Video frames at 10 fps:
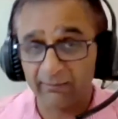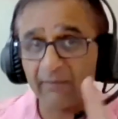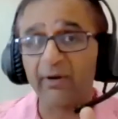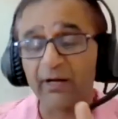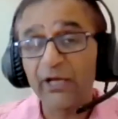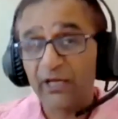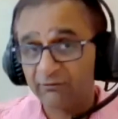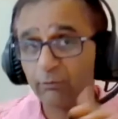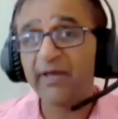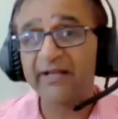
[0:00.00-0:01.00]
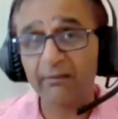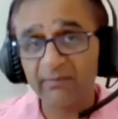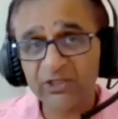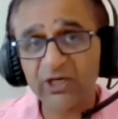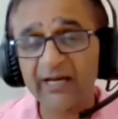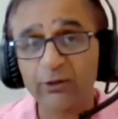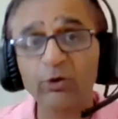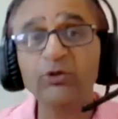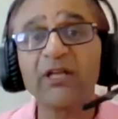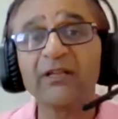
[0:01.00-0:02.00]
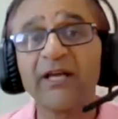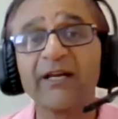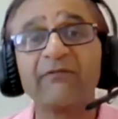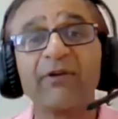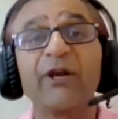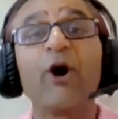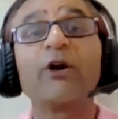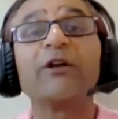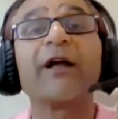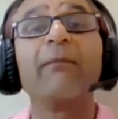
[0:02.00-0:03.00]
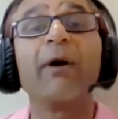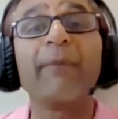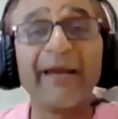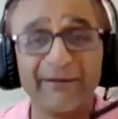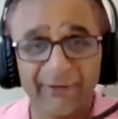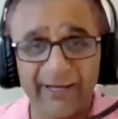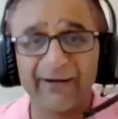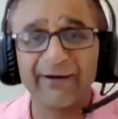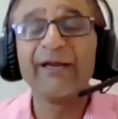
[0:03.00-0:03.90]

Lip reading: Remember, if you make a mistake, don't think that it will not come up anywhere.